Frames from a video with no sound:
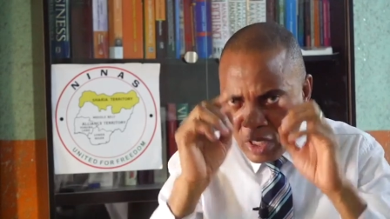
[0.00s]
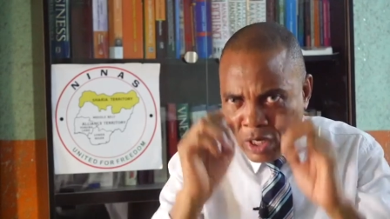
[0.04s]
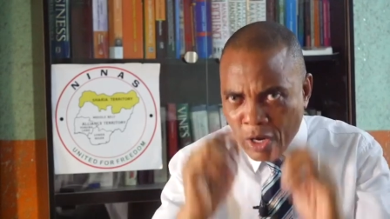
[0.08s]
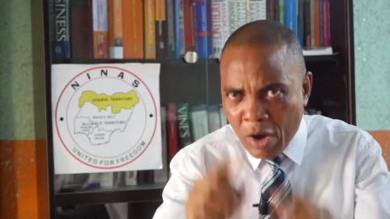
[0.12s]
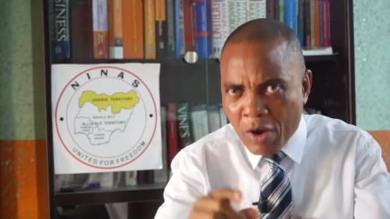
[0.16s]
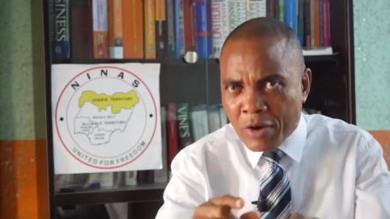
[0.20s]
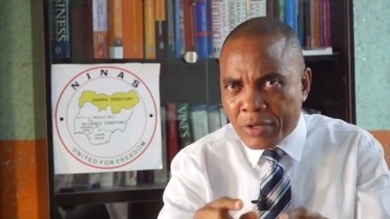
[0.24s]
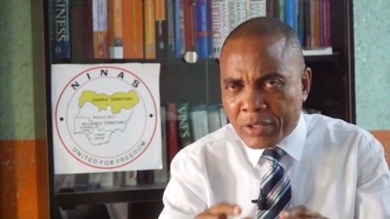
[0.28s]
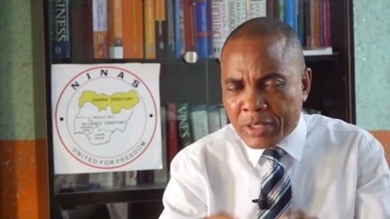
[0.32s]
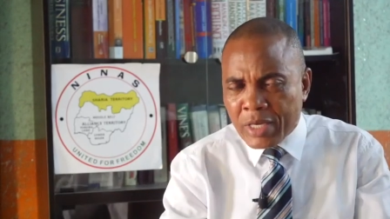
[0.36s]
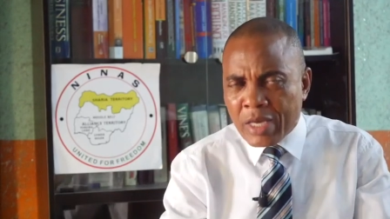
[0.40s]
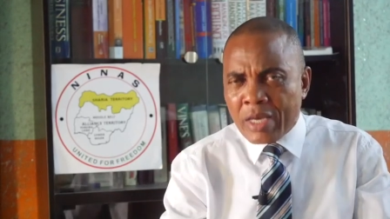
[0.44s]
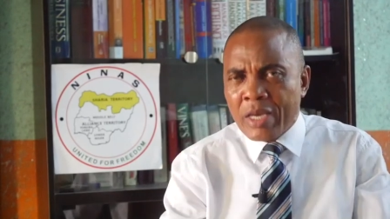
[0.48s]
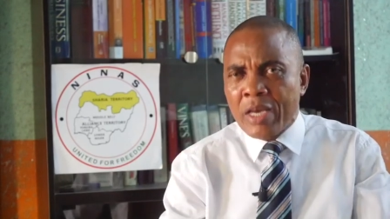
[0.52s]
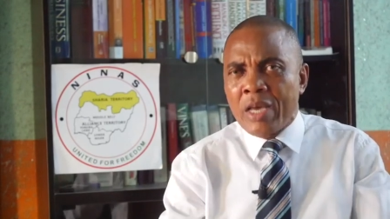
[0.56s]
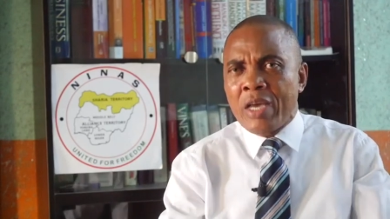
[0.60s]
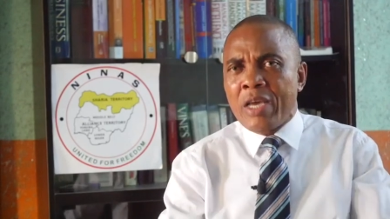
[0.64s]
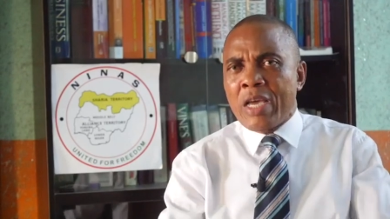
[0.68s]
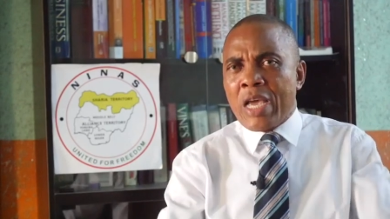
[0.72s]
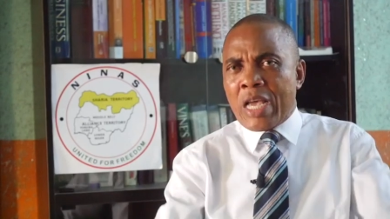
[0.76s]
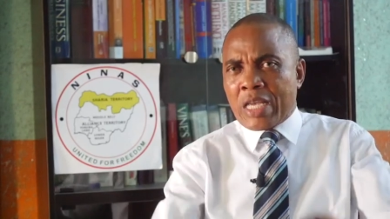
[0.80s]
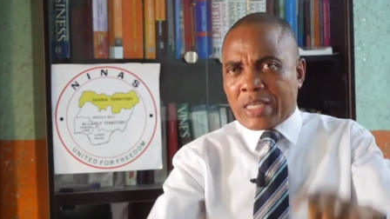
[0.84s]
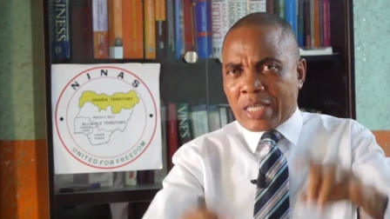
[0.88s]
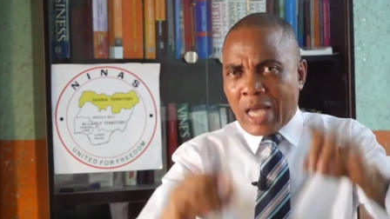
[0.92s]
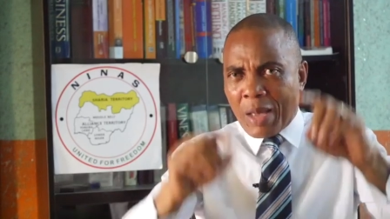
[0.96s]
security
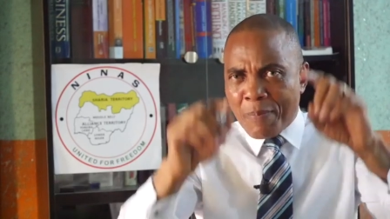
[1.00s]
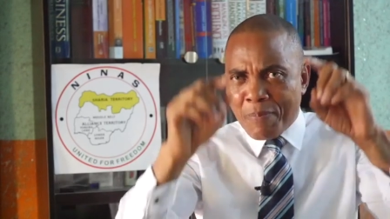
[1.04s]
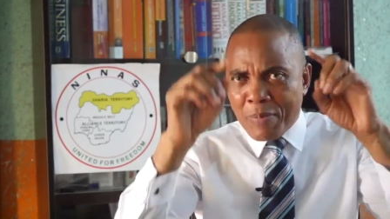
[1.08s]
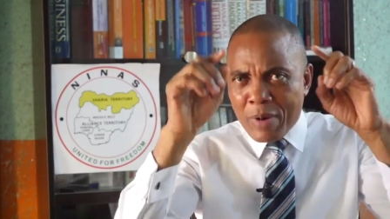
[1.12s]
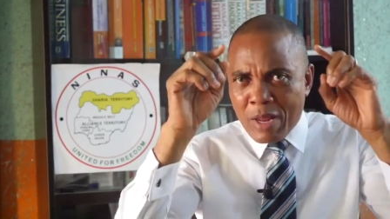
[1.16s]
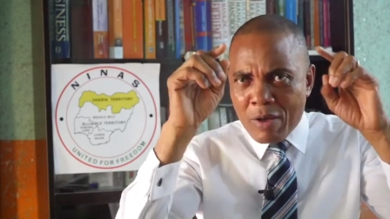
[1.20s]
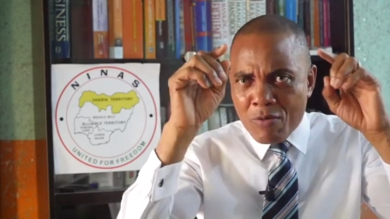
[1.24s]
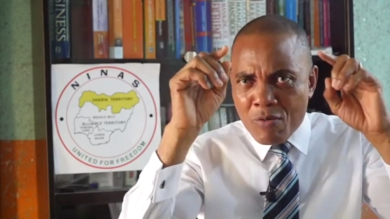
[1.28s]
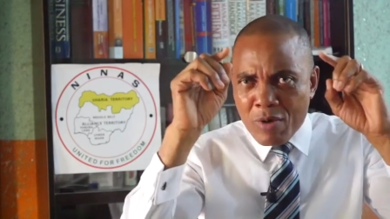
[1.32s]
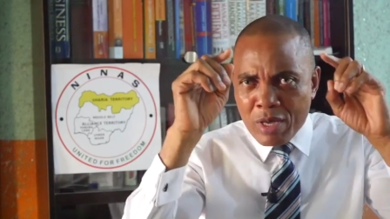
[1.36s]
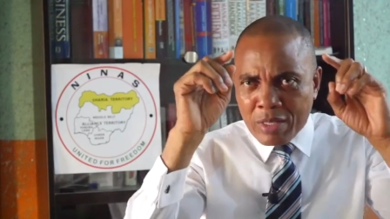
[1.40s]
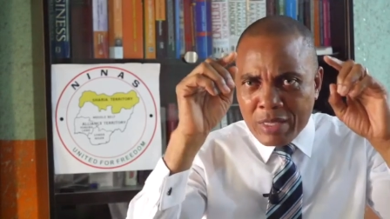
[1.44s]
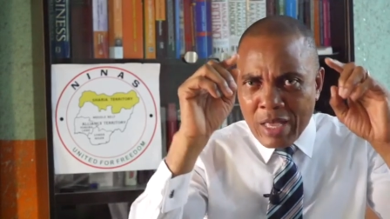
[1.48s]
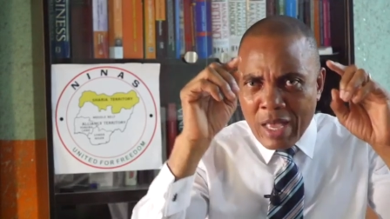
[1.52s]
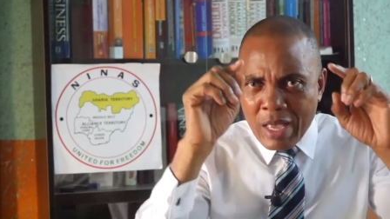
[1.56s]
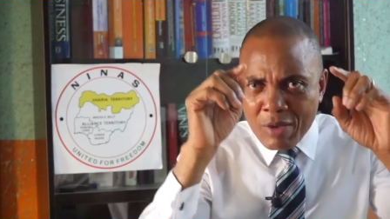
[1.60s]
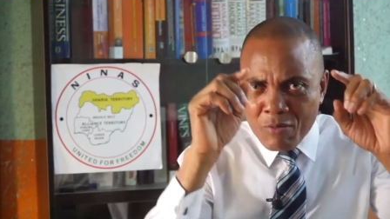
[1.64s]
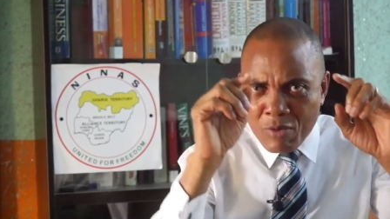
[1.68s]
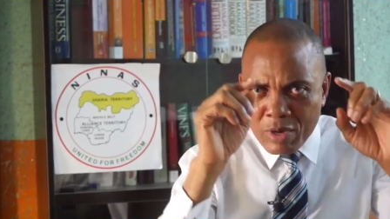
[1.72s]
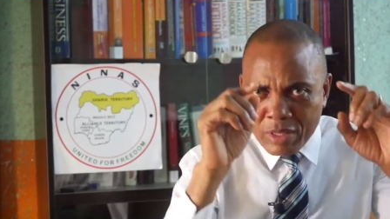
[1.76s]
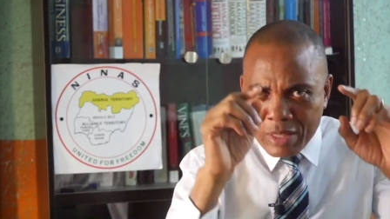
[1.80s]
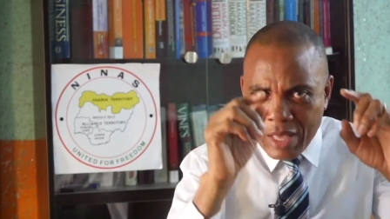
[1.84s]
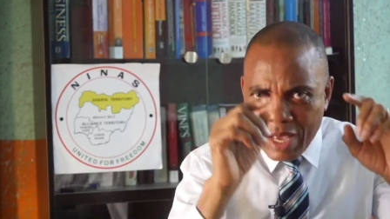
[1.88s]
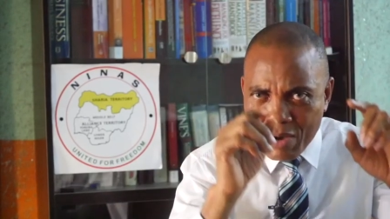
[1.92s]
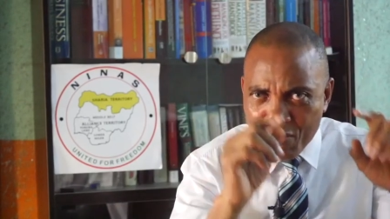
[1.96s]
is happening with a,
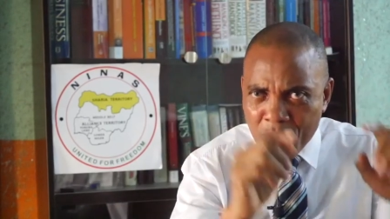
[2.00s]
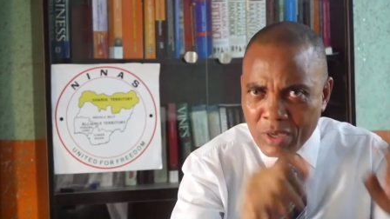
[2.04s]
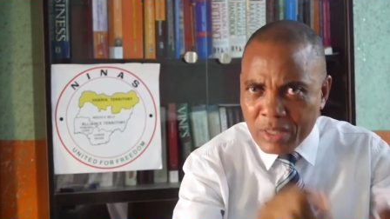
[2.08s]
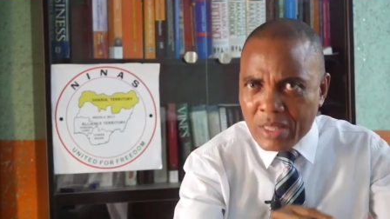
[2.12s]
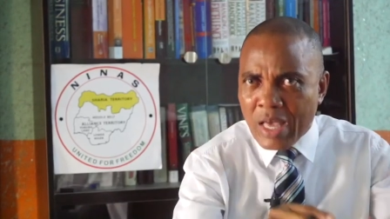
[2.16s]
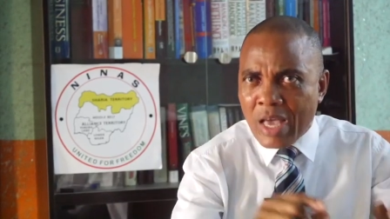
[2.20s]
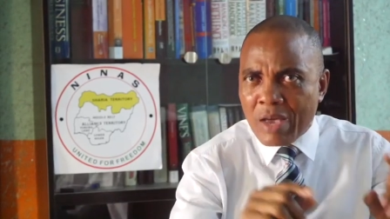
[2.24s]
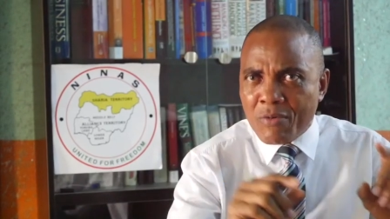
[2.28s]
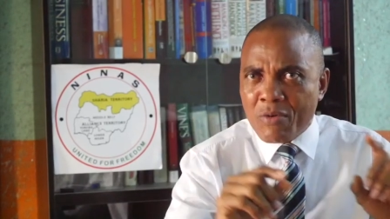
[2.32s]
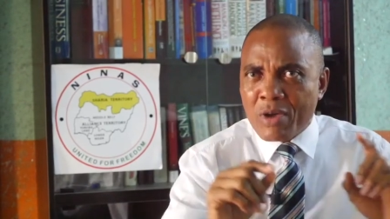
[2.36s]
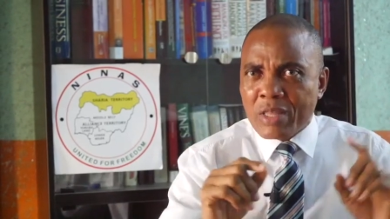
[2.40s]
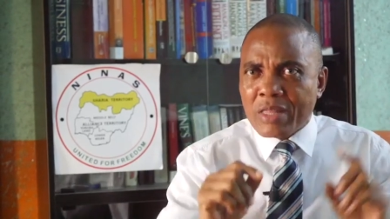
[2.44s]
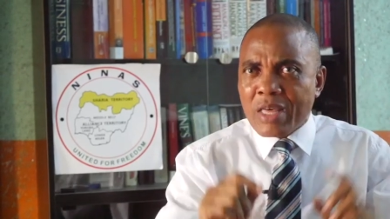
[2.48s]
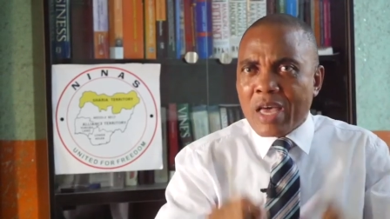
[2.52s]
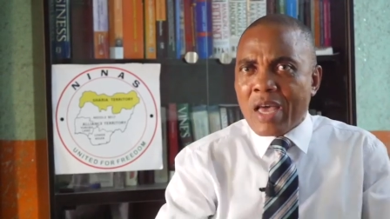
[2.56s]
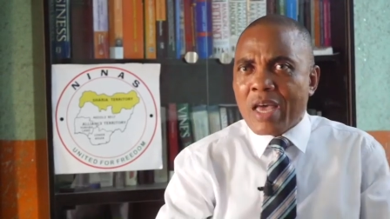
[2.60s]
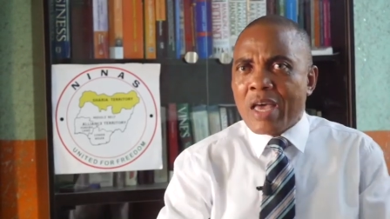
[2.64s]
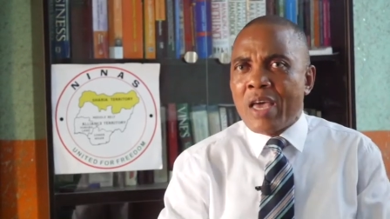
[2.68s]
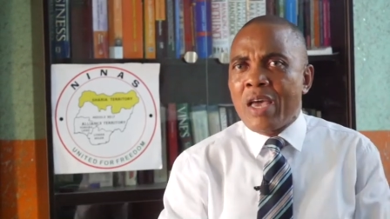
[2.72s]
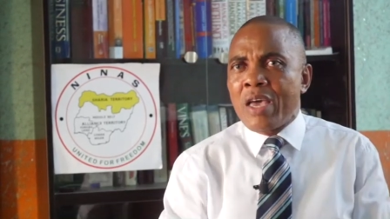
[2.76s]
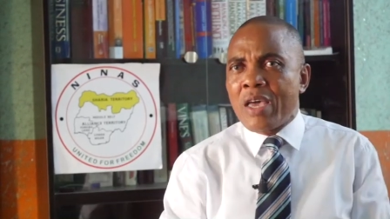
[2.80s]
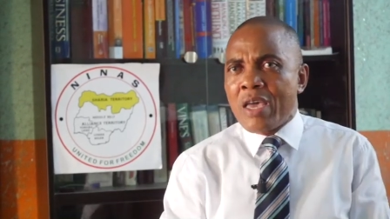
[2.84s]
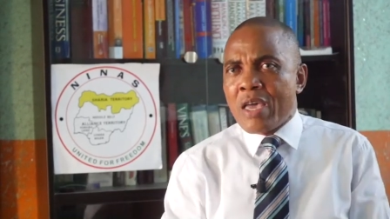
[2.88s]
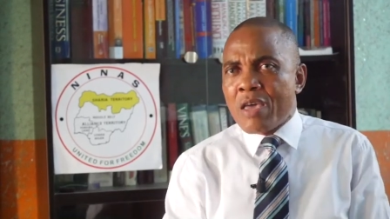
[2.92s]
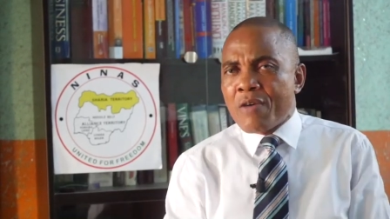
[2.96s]
with a, with a, with
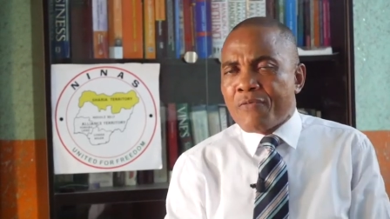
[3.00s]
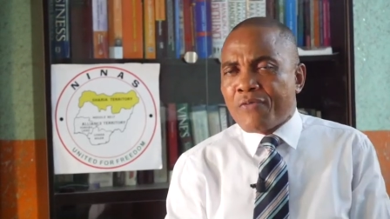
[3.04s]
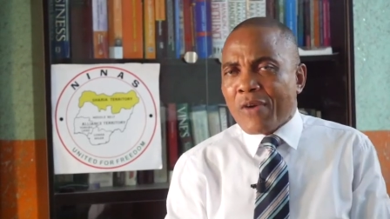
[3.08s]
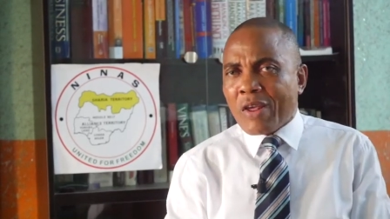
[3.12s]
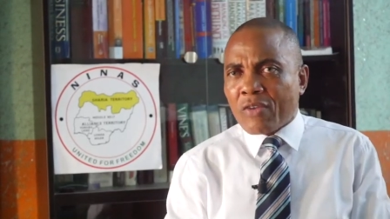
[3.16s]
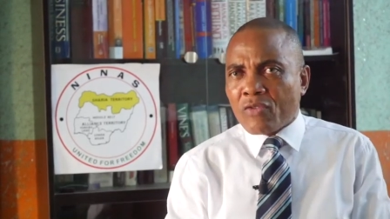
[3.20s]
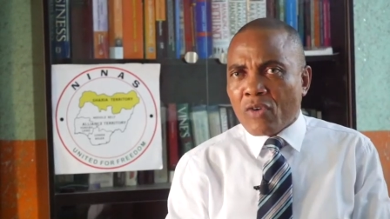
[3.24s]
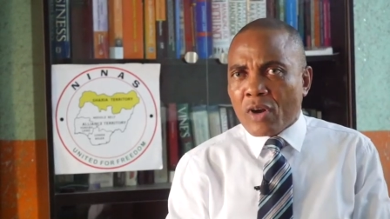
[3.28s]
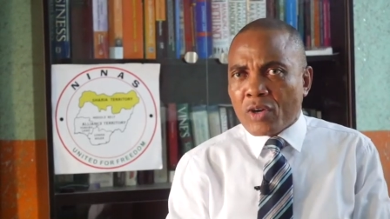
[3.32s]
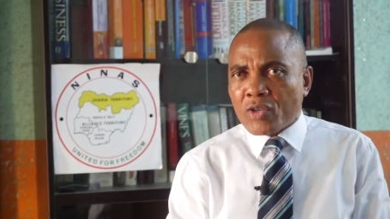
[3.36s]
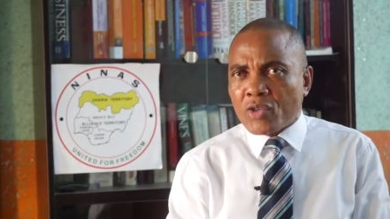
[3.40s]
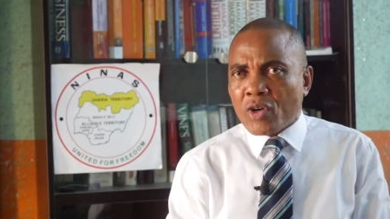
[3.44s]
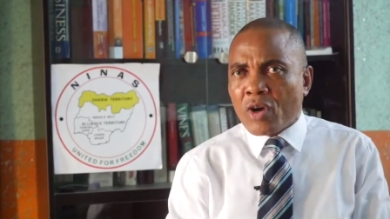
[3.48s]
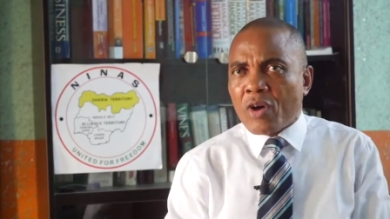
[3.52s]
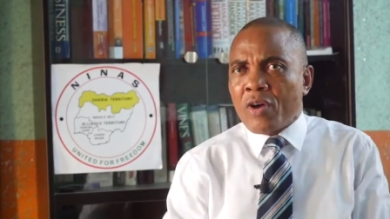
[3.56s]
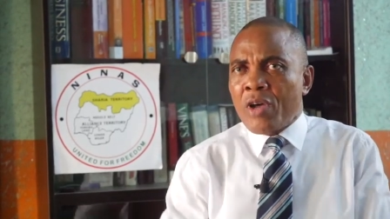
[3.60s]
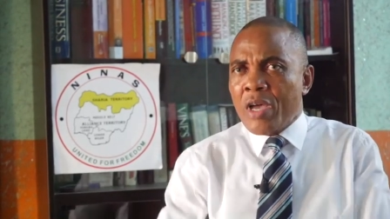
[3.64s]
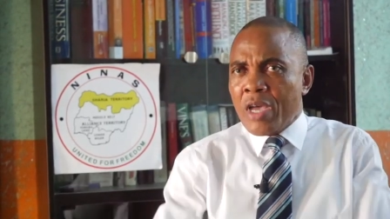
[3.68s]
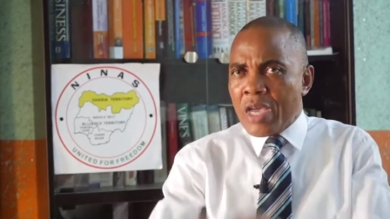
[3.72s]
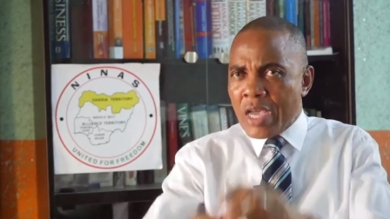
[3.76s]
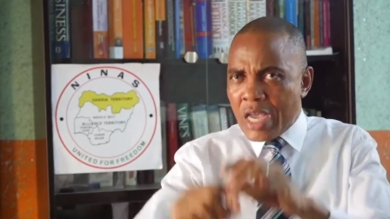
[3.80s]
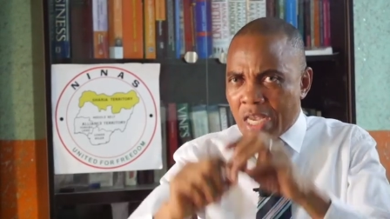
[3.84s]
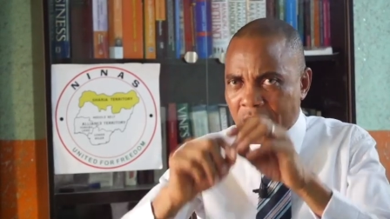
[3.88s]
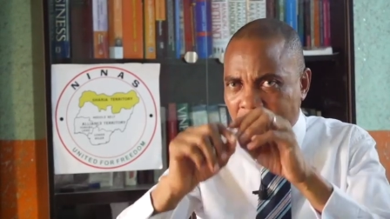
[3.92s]
a infrastructure.